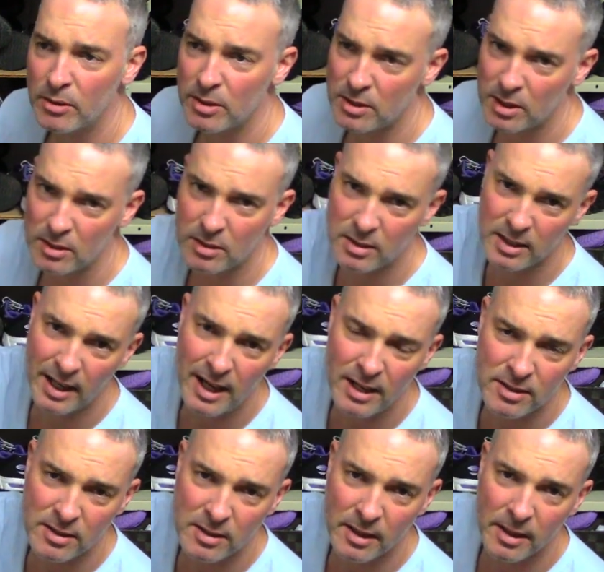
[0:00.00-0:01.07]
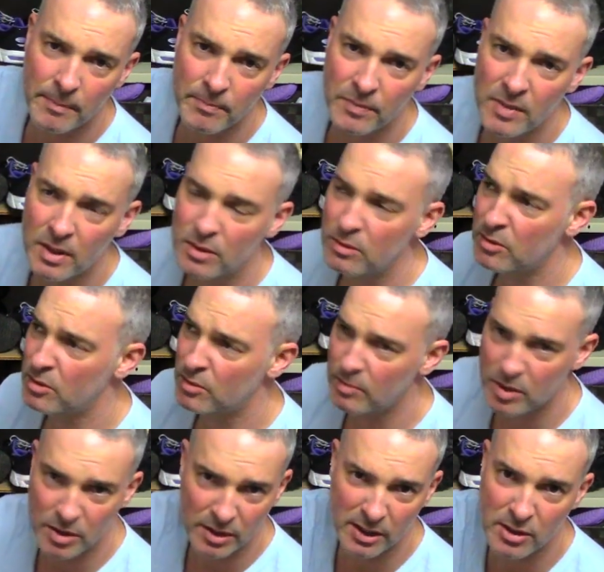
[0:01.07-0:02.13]
It's, it's today. It's, um, it's,
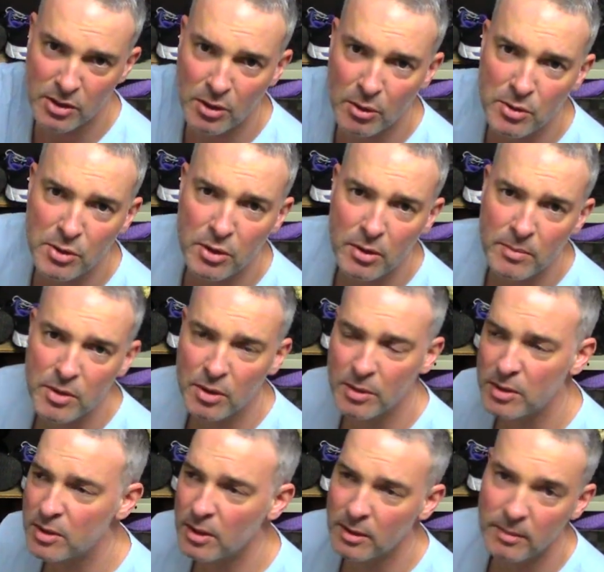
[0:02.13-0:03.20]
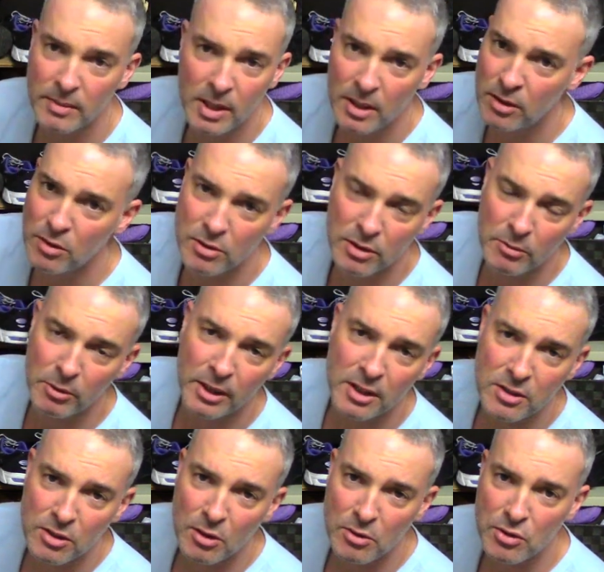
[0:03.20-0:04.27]
it's like a snowstorm, so it's uh, usually we get
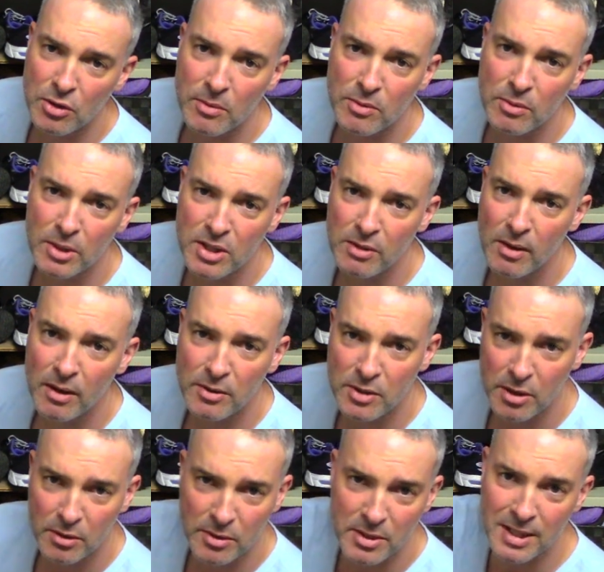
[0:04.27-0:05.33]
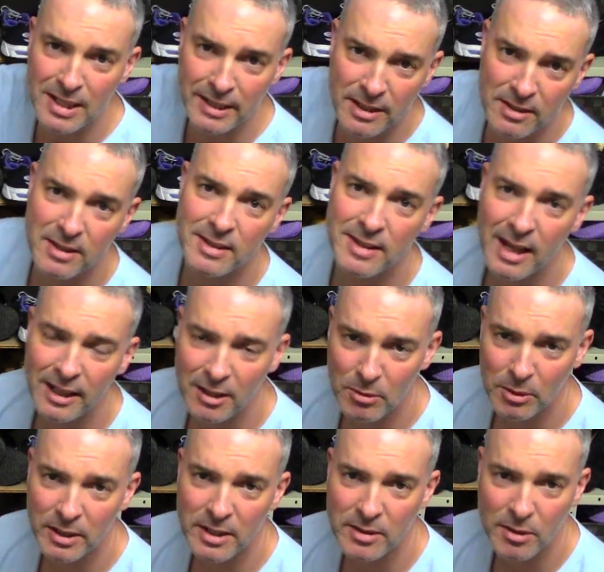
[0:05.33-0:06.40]
snowstorms when it's around zero C, and that's exactly
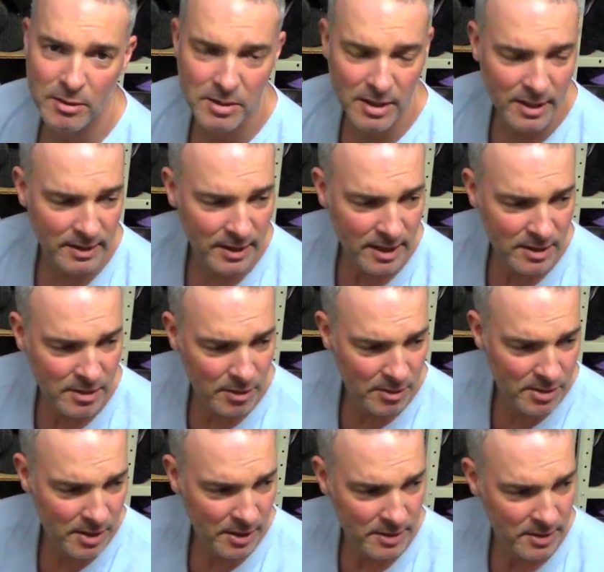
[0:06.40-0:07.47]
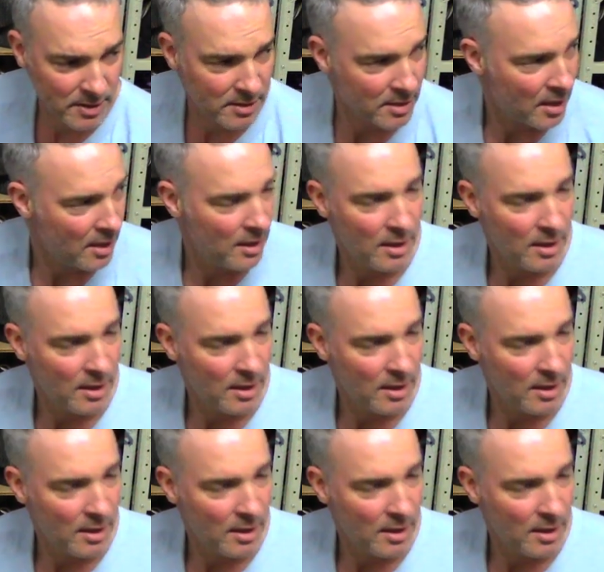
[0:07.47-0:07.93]
what it is outside today, zero Celsius.